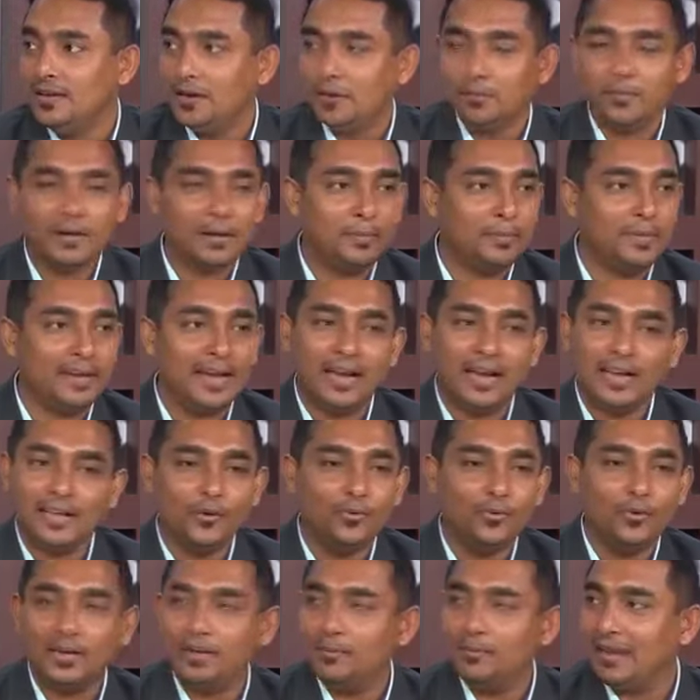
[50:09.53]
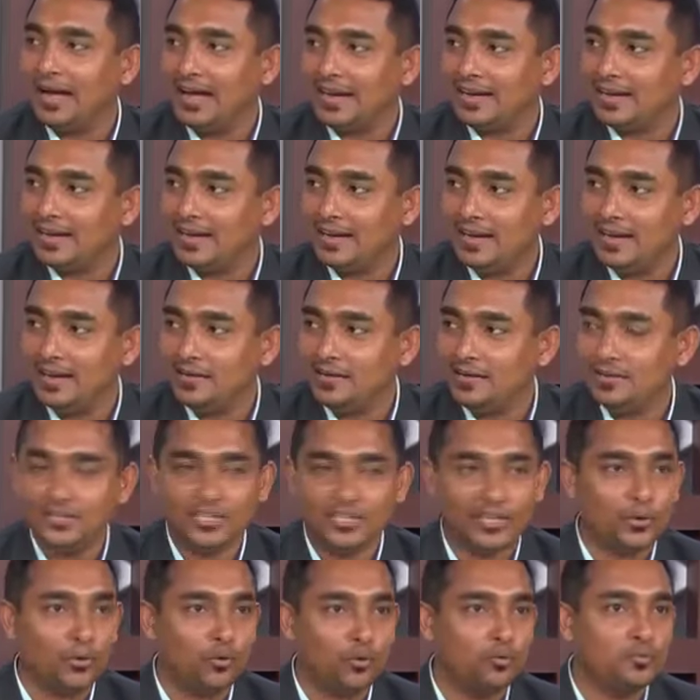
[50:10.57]
But oh, okay. Piali going back again, Jet
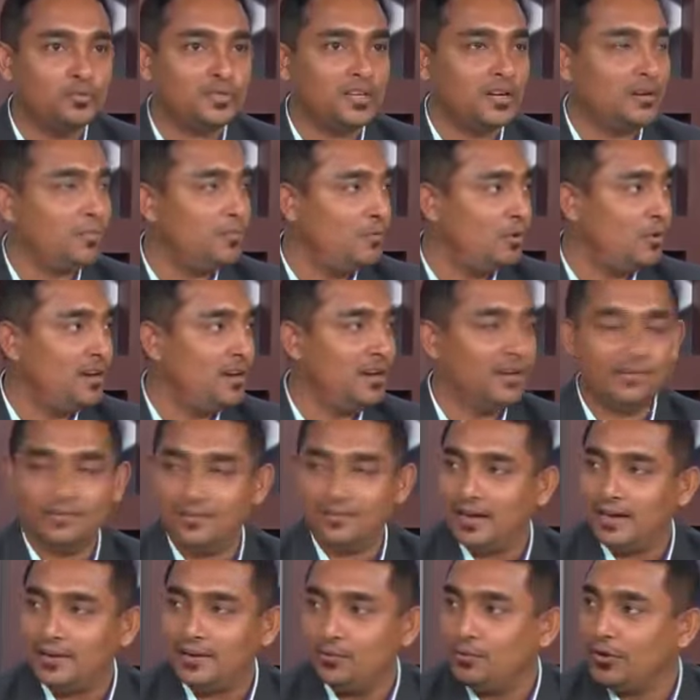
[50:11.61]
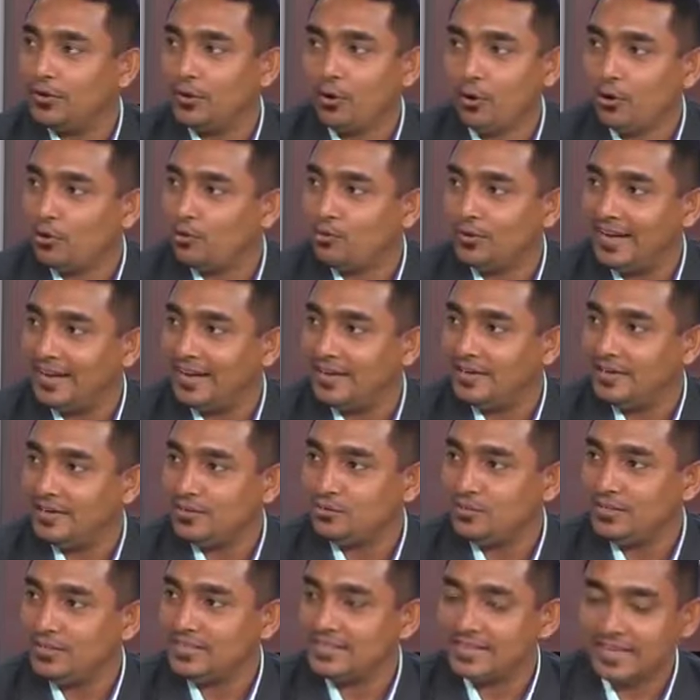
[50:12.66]
Arup sir bollen, and we all would agree to
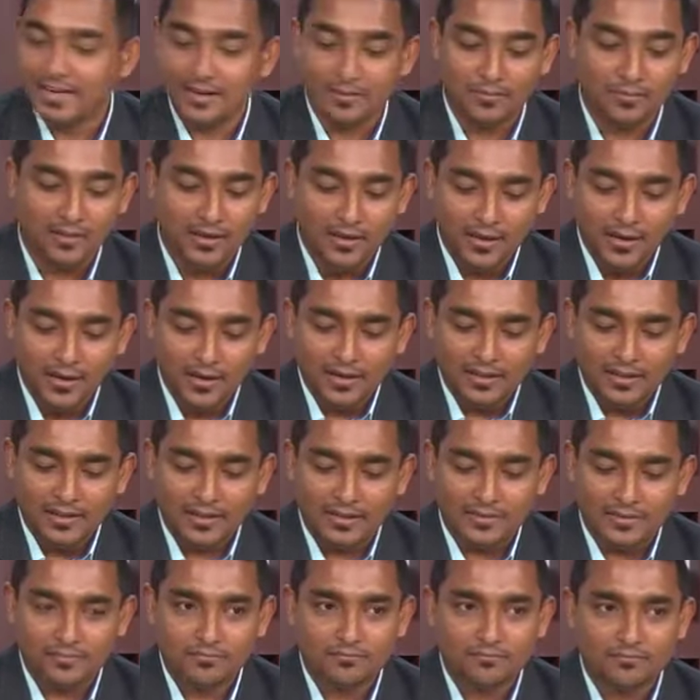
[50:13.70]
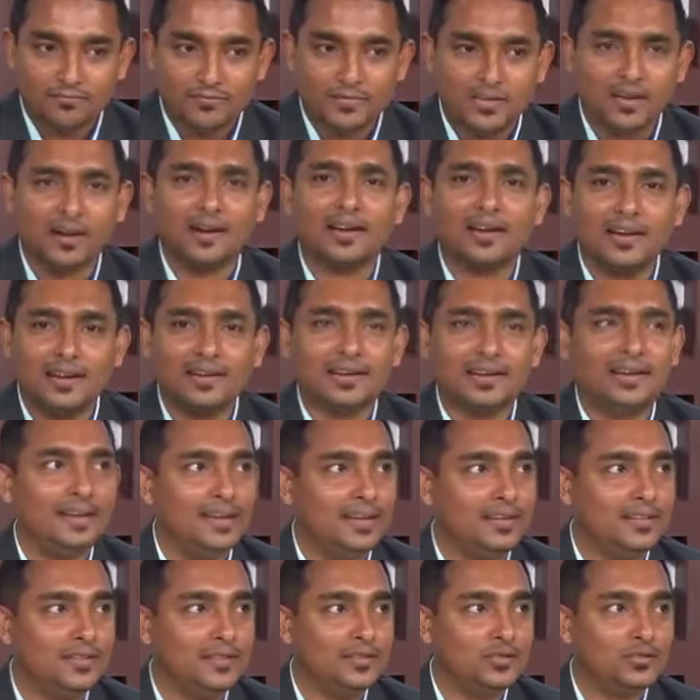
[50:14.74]
the same, that
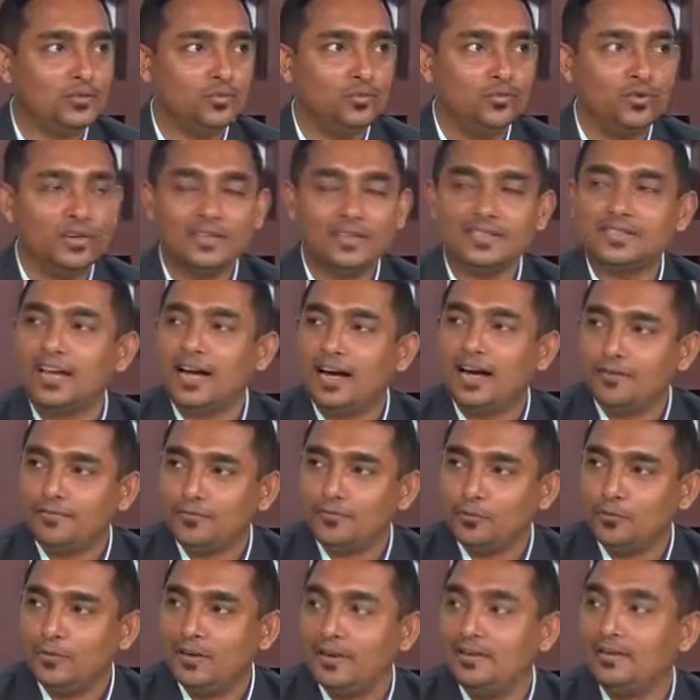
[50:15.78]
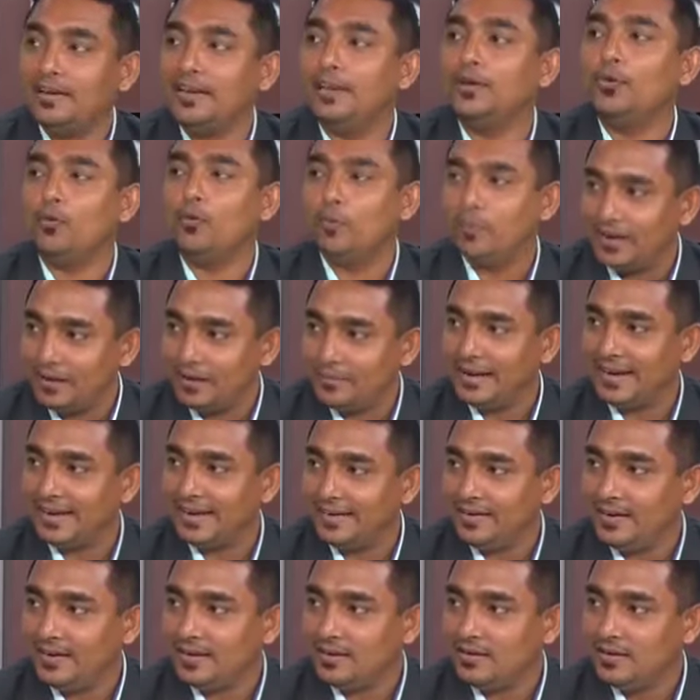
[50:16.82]
currently the students have to be really
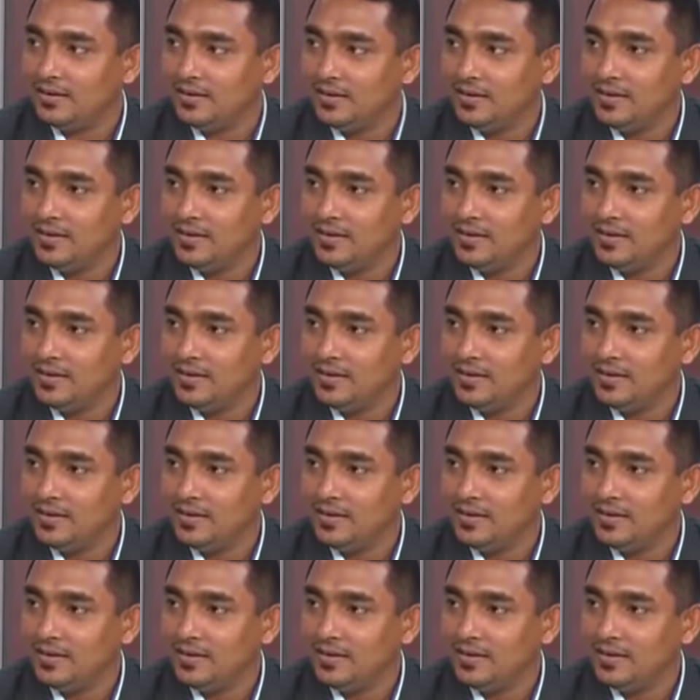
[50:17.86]
open-minded,